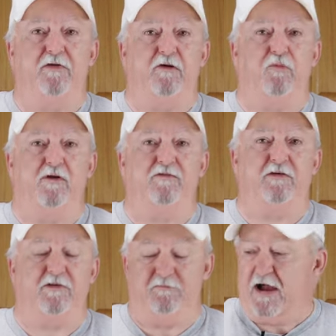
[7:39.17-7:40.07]
hit
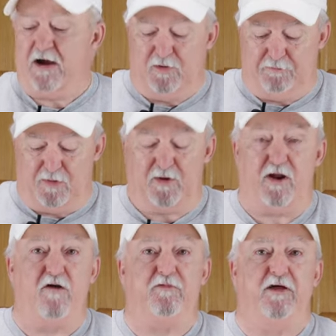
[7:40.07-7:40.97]
165. We pulled it
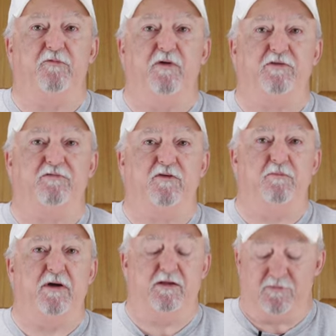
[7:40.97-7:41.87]
off, let it rest a few
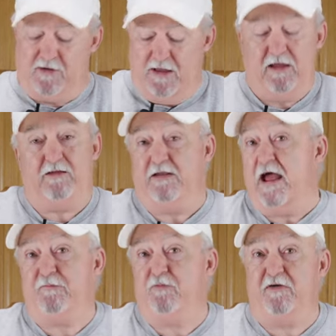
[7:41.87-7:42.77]
minutes.
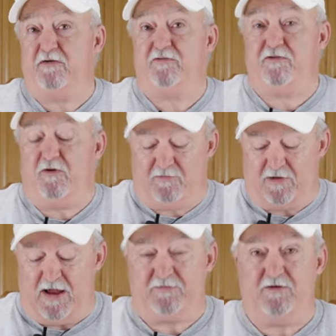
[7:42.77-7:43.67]
Now we're fixing to start
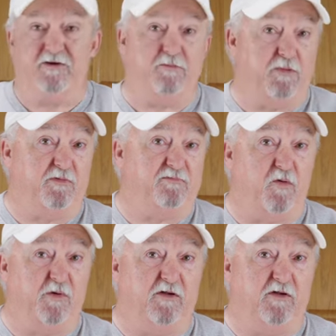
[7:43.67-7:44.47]
slicing this up. But before we